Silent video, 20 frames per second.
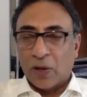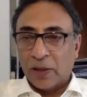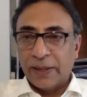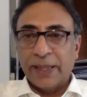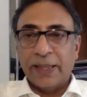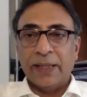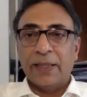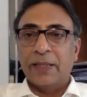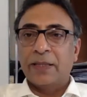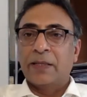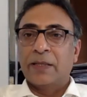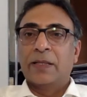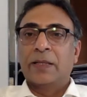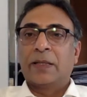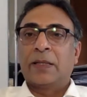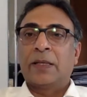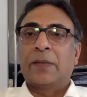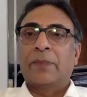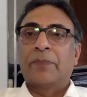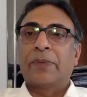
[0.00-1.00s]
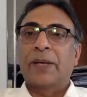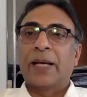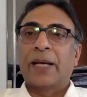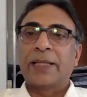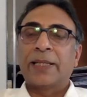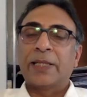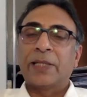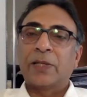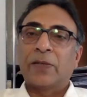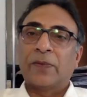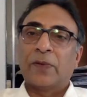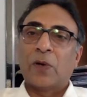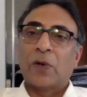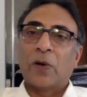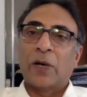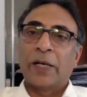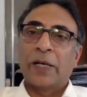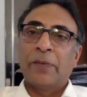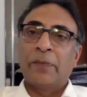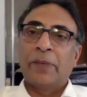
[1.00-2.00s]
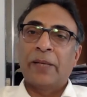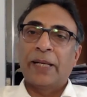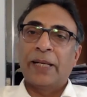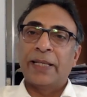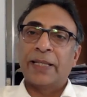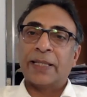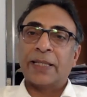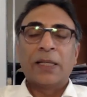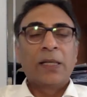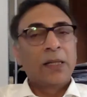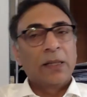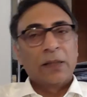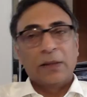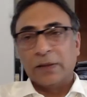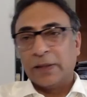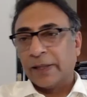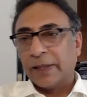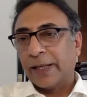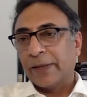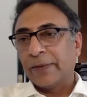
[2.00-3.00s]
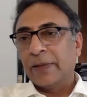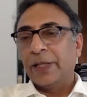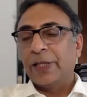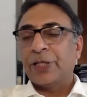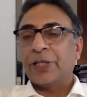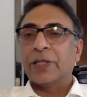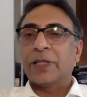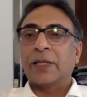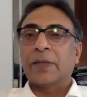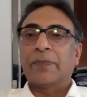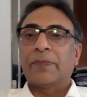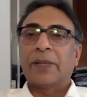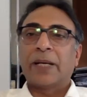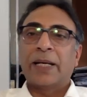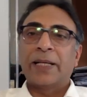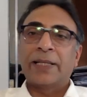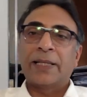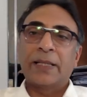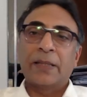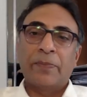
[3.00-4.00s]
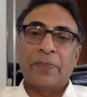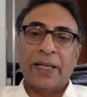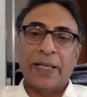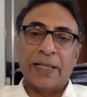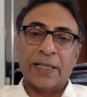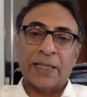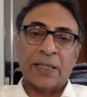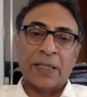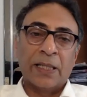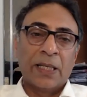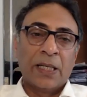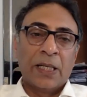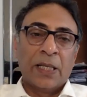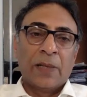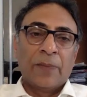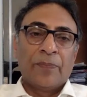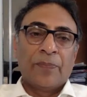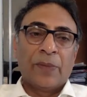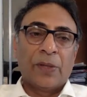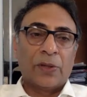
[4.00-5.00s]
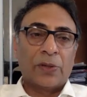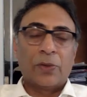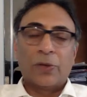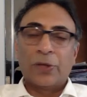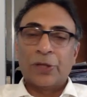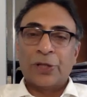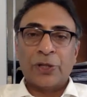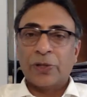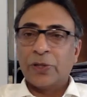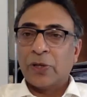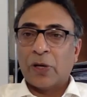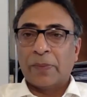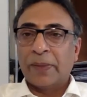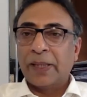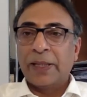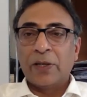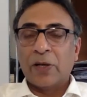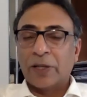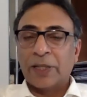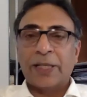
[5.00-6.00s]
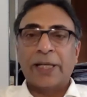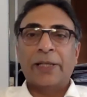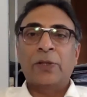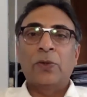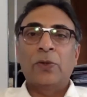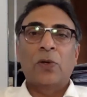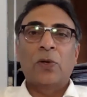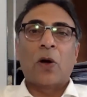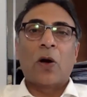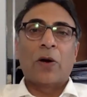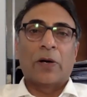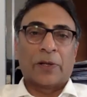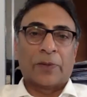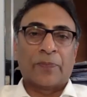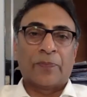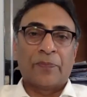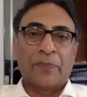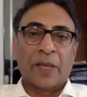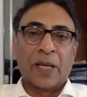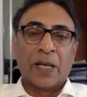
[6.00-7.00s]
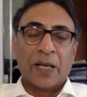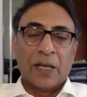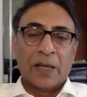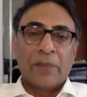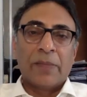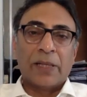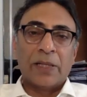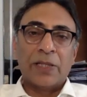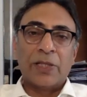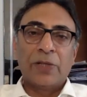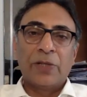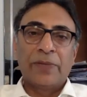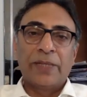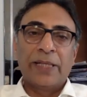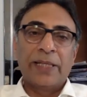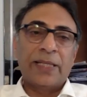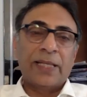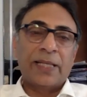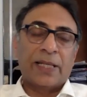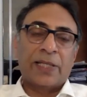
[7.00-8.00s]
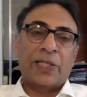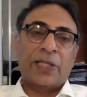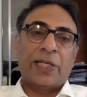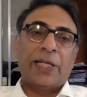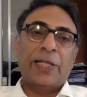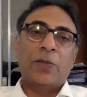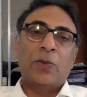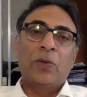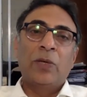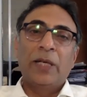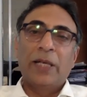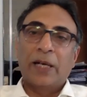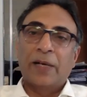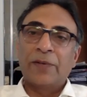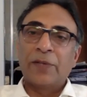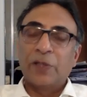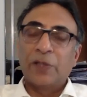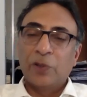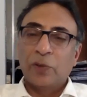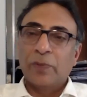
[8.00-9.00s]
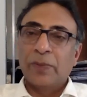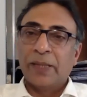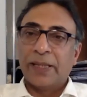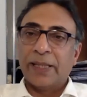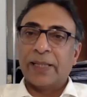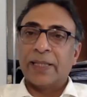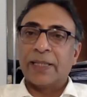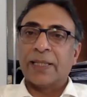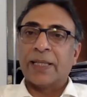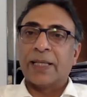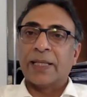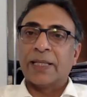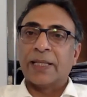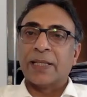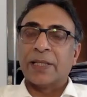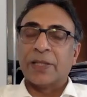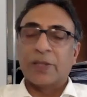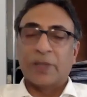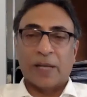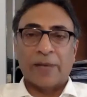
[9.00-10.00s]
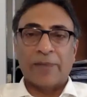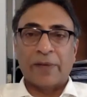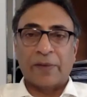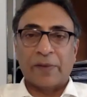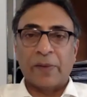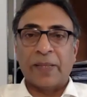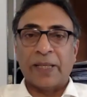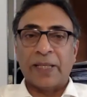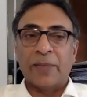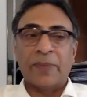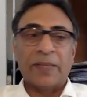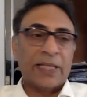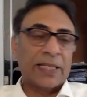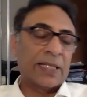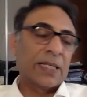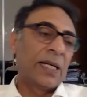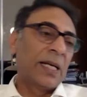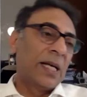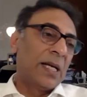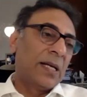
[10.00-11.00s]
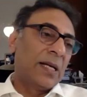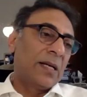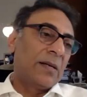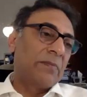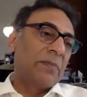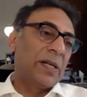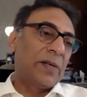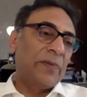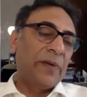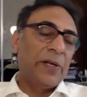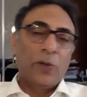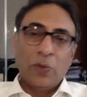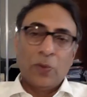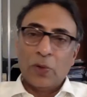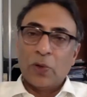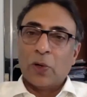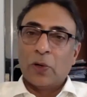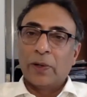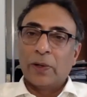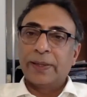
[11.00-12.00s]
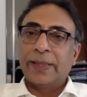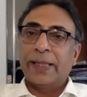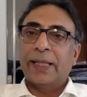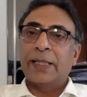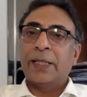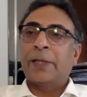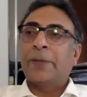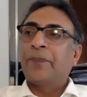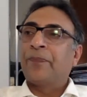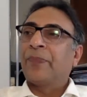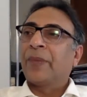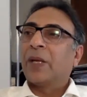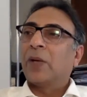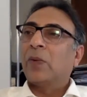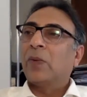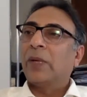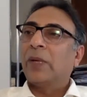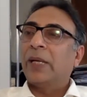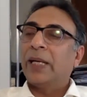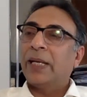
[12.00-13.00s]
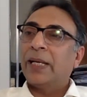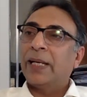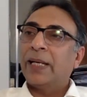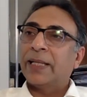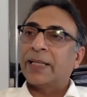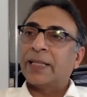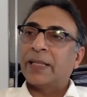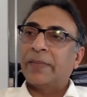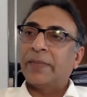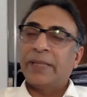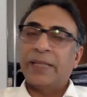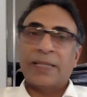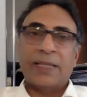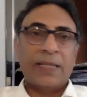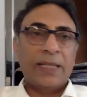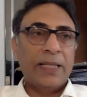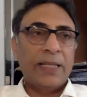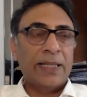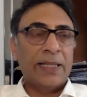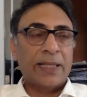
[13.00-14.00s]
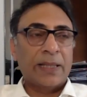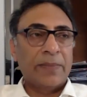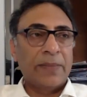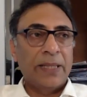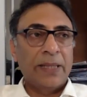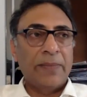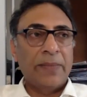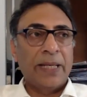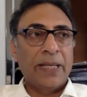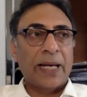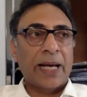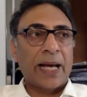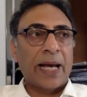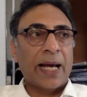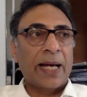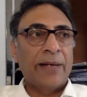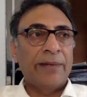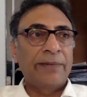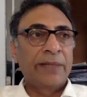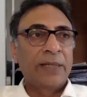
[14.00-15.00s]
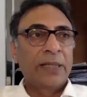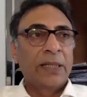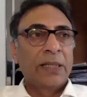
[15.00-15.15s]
the compliances of law in place, the regulations compliance in place, the court should normally not take too long, because you've reached that stage only after you built a consensus, you have everybody in place. But we do know that where an SMA may have